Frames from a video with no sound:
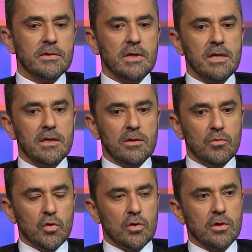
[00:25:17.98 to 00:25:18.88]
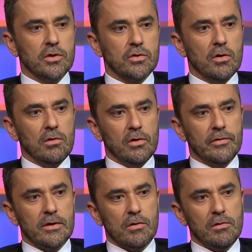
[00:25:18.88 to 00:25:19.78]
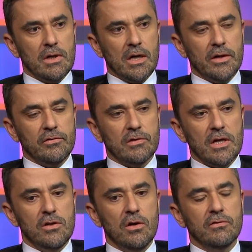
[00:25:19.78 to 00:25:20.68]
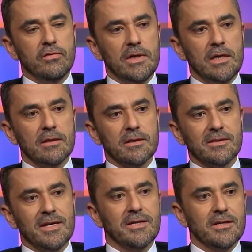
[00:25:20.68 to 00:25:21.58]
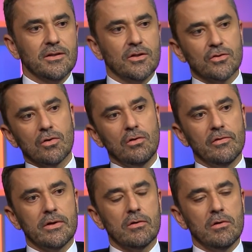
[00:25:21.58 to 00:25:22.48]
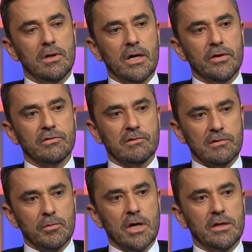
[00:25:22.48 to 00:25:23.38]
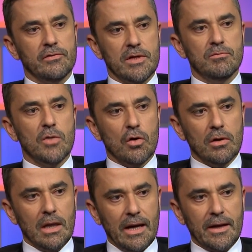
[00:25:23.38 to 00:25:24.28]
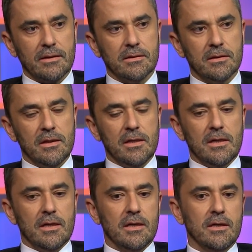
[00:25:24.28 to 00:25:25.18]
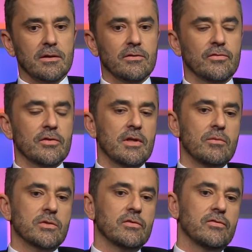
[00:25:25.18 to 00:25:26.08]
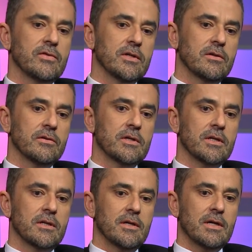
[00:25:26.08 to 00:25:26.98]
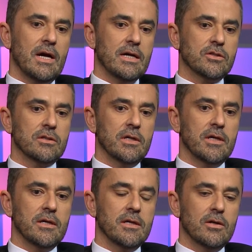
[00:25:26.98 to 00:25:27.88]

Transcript: taking more control over their own lives and not feeling that taking control over their own lives is some kind of immoral act. For them to feel that actually,